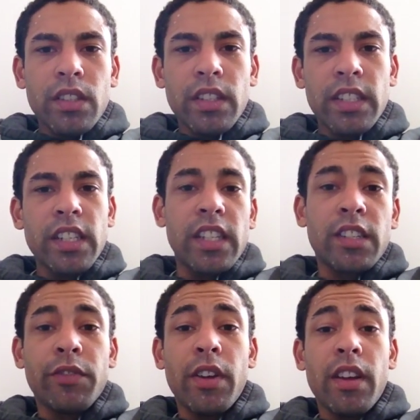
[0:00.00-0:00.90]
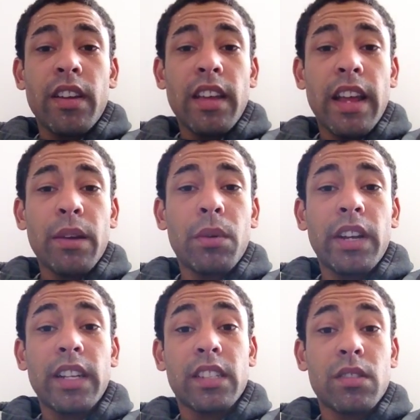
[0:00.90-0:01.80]
This is for anyone
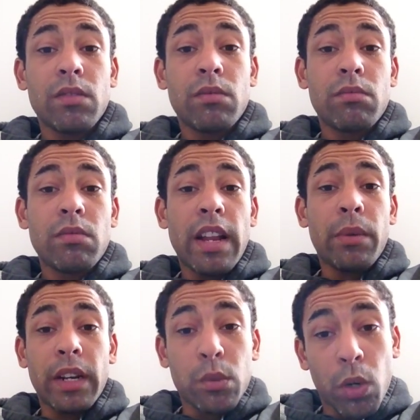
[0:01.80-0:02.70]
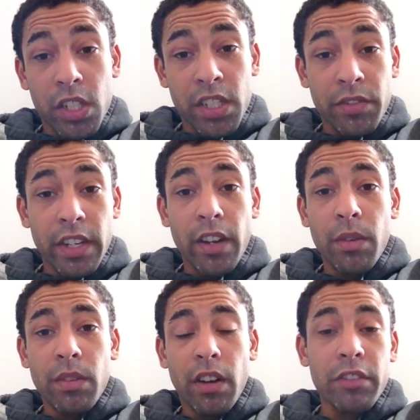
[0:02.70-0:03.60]
that's watching this
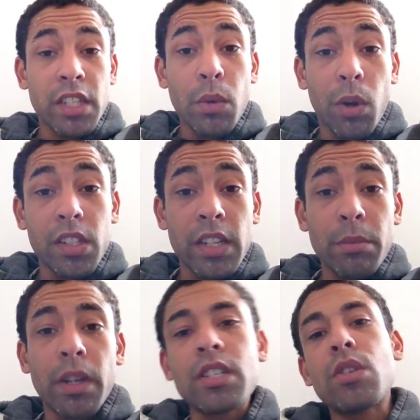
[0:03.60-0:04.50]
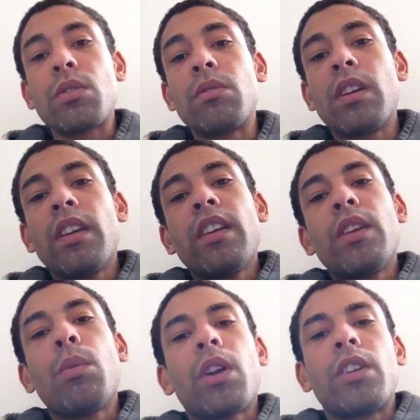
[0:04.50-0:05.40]
video. Obviously, you watch it because you
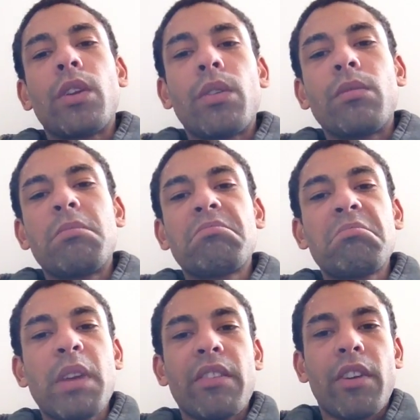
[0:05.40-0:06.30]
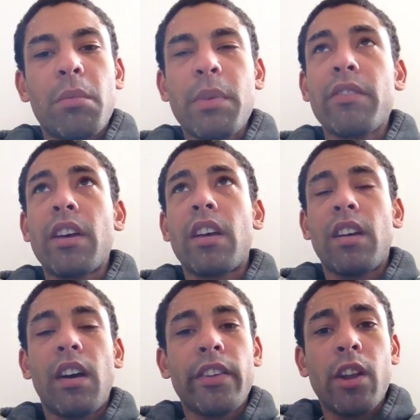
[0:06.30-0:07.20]
want to do a bit
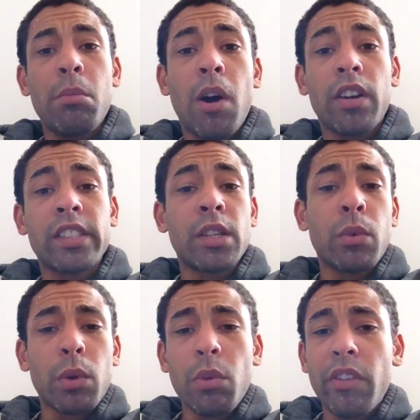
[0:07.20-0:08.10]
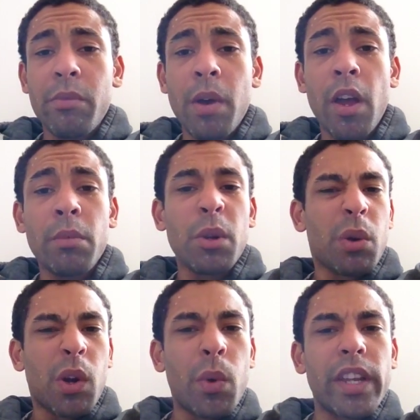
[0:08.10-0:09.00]
of online marketing. You want to work from home. You
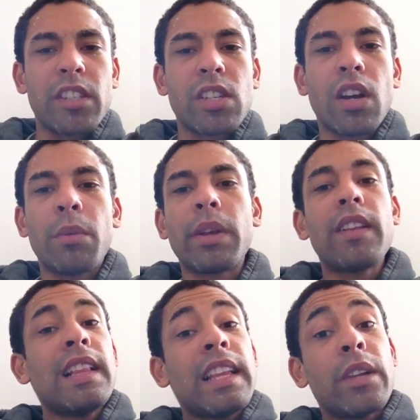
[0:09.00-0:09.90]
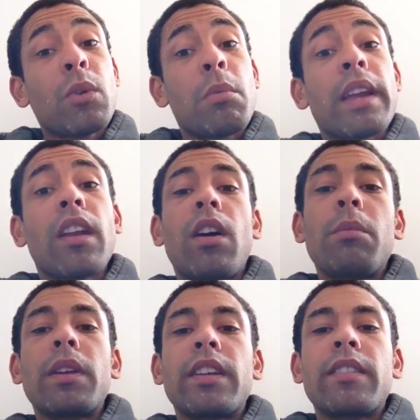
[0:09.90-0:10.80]
want to quit your job. You want to make a lot
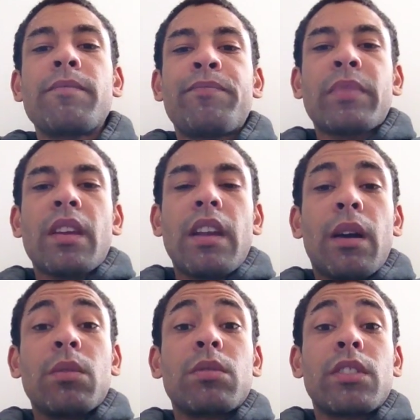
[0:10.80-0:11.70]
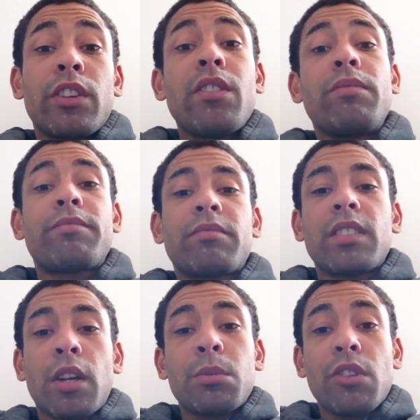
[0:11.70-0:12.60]
of money. Now you've
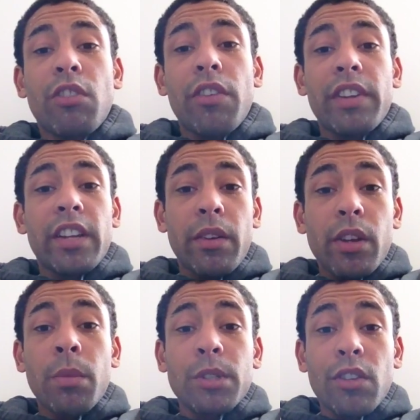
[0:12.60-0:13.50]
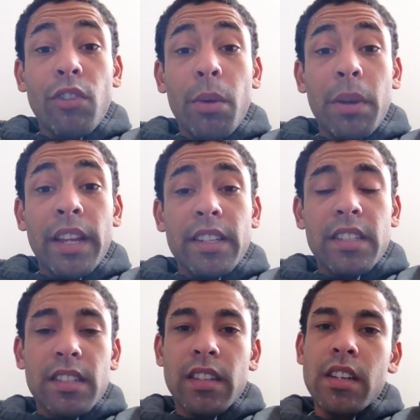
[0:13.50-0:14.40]
come to the right video and you come to the right
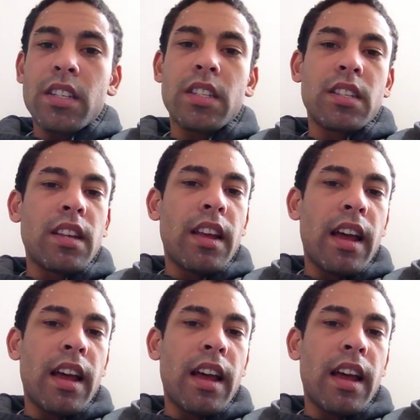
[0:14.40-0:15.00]
place because